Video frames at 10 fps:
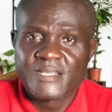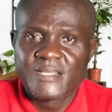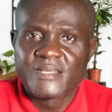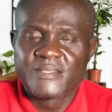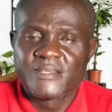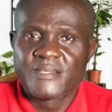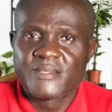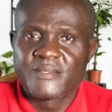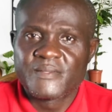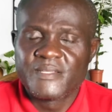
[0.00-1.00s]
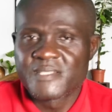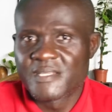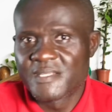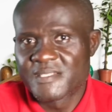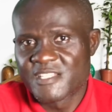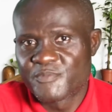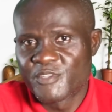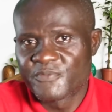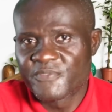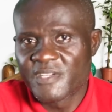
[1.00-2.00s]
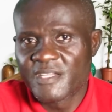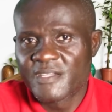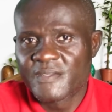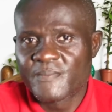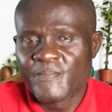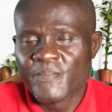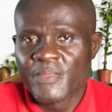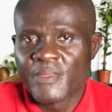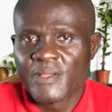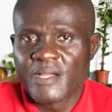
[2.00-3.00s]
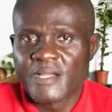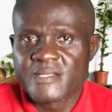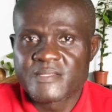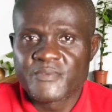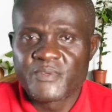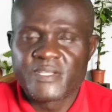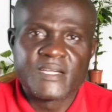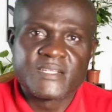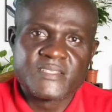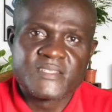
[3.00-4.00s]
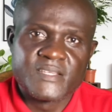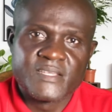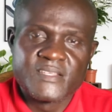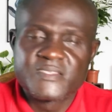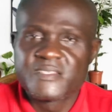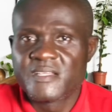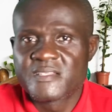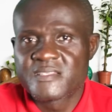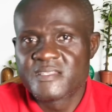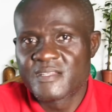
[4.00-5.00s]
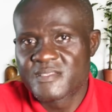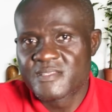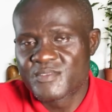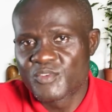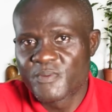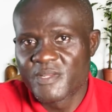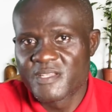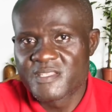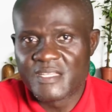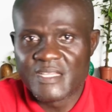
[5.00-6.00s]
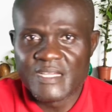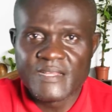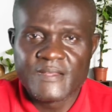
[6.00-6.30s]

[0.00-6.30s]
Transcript: the internet has been on fire as regards the incidents that took place in Ghana.